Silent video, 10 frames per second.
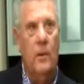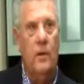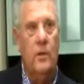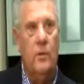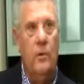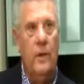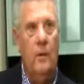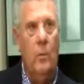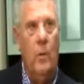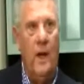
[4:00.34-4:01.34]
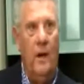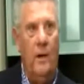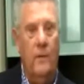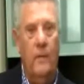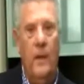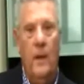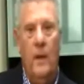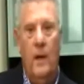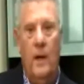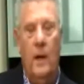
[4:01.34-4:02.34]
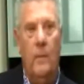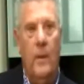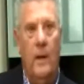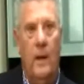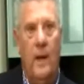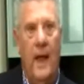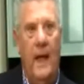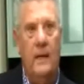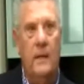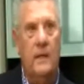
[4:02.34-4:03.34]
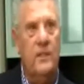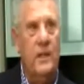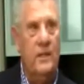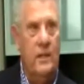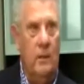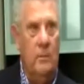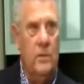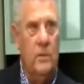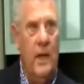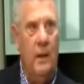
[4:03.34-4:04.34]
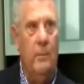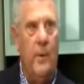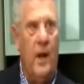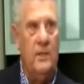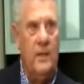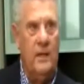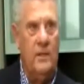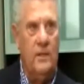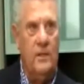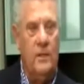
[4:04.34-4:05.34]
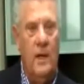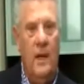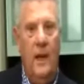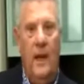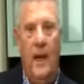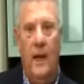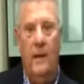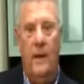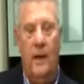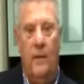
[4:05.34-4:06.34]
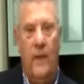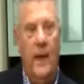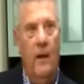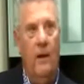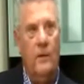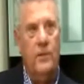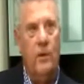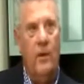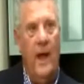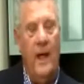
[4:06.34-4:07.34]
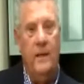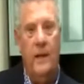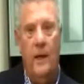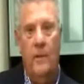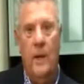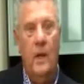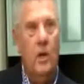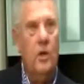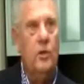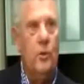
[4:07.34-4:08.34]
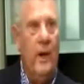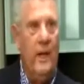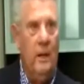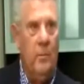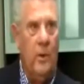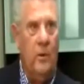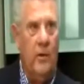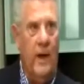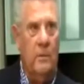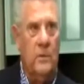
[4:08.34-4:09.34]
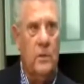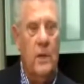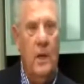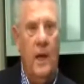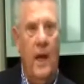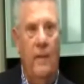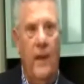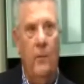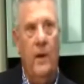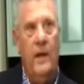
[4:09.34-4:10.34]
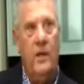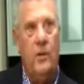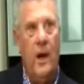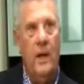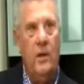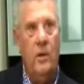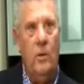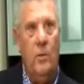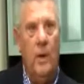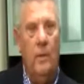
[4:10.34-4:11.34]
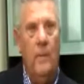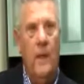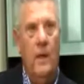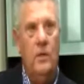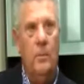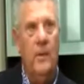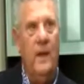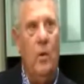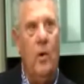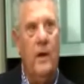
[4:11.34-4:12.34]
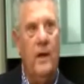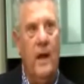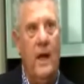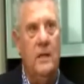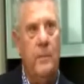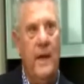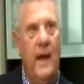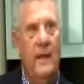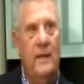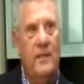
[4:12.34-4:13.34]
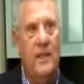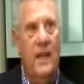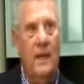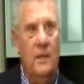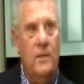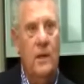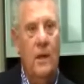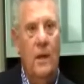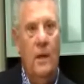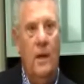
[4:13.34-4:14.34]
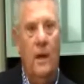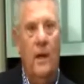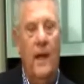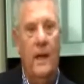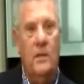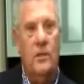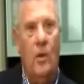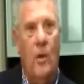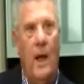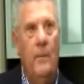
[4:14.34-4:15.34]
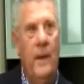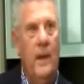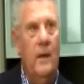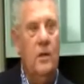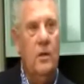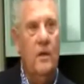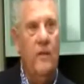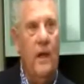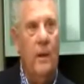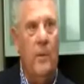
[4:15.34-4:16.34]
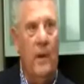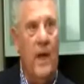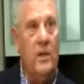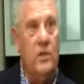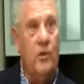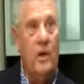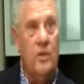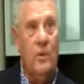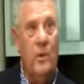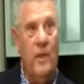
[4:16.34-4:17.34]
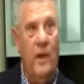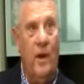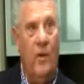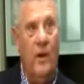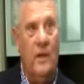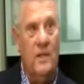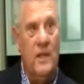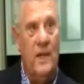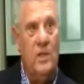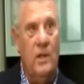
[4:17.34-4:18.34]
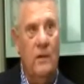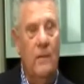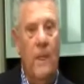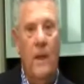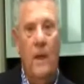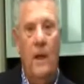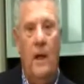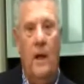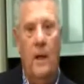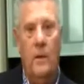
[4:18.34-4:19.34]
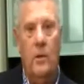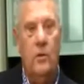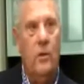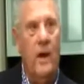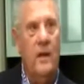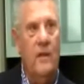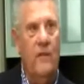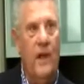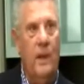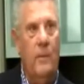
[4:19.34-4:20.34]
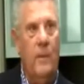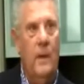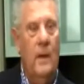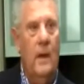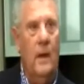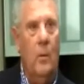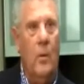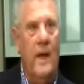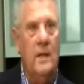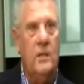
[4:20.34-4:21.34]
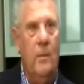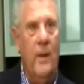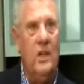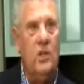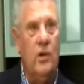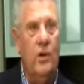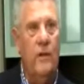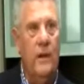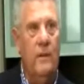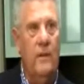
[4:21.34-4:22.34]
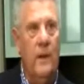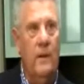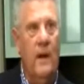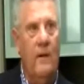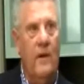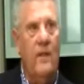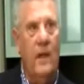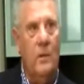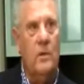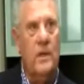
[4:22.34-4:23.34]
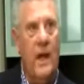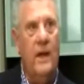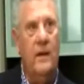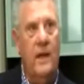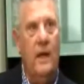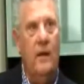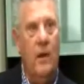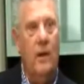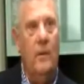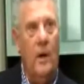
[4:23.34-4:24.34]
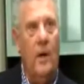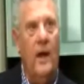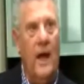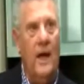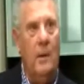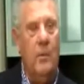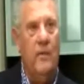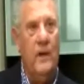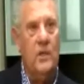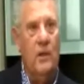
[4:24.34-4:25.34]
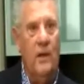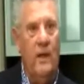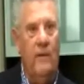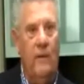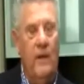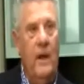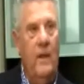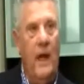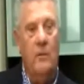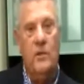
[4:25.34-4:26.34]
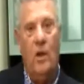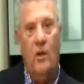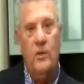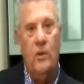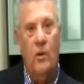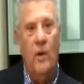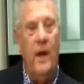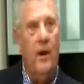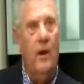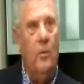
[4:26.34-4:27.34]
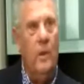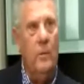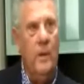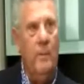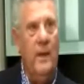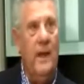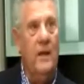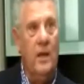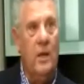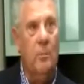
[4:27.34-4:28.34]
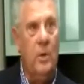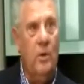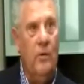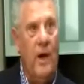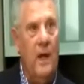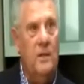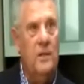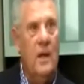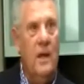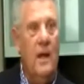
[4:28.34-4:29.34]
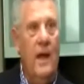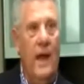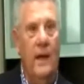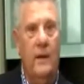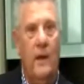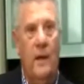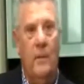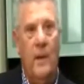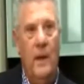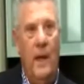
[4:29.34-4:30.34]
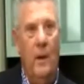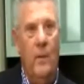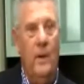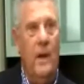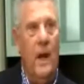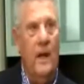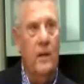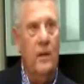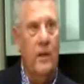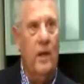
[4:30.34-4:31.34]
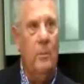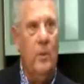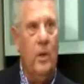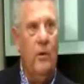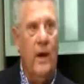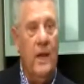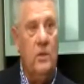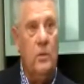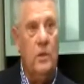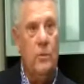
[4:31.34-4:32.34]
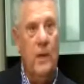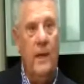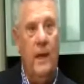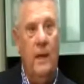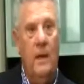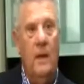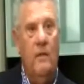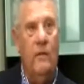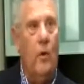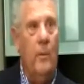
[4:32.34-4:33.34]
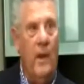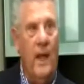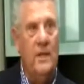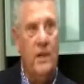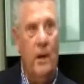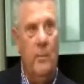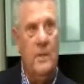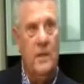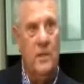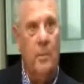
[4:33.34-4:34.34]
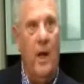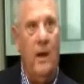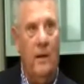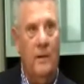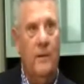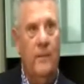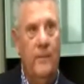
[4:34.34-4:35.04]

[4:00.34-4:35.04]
were doing well had systems and processes, and they also had good training programs, and they really tried to to be organized behind the scenes. Uh, and so I began to develop a lot of structure within our organization uh, to try to develop uh, ways to make sure that, that everything was kind of done on a, on a highly professional level. That was also an era when we began to computerize and, uh, and we got into the computer age, which really formalized our business model.